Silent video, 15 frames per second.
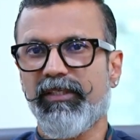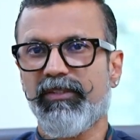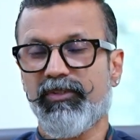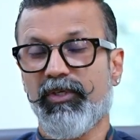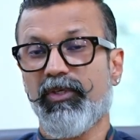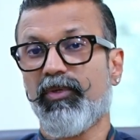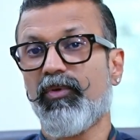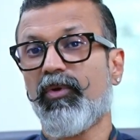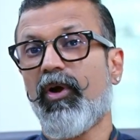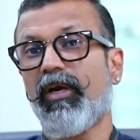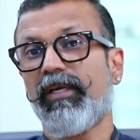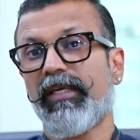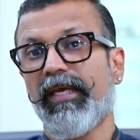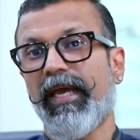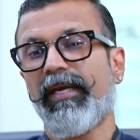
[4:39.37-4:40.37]
So you do
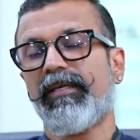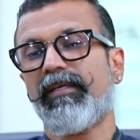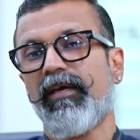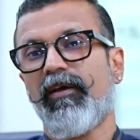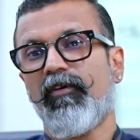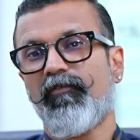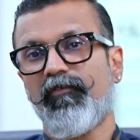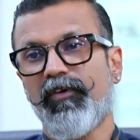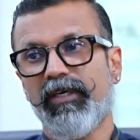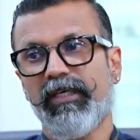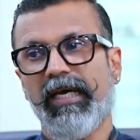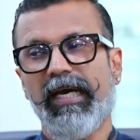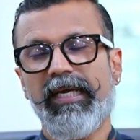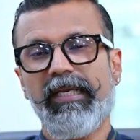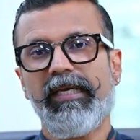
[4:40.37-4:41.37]
not get
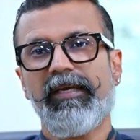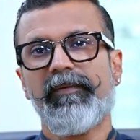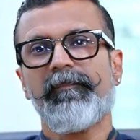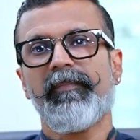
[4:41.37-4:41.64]
fertile